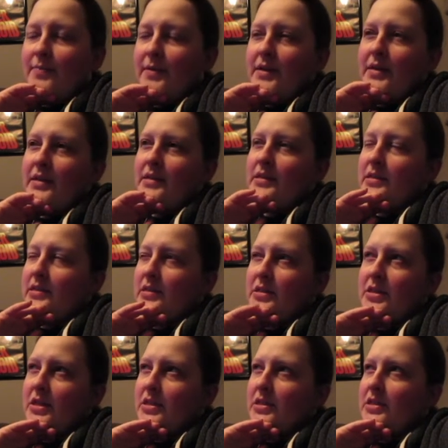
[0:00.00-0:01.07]
but it
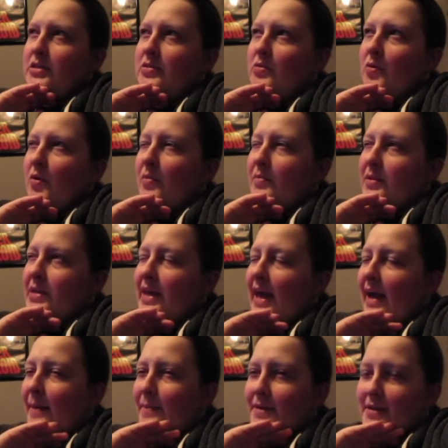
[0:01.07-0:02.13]
doesn't normally
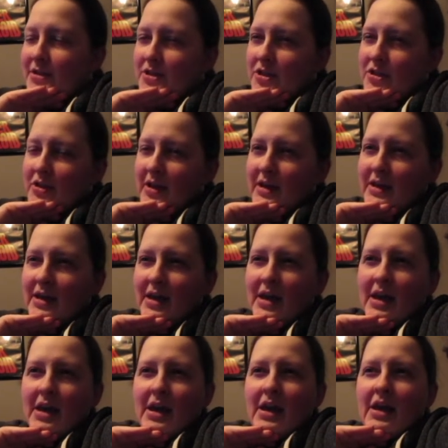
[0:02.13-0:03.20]
happen until like
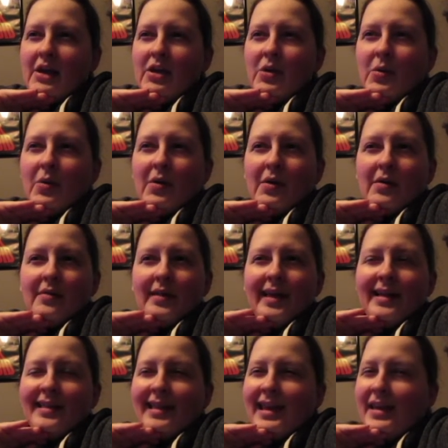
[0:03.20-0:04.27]
your
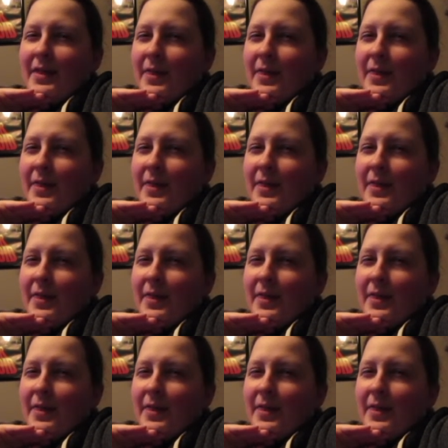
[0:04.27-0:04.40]
like late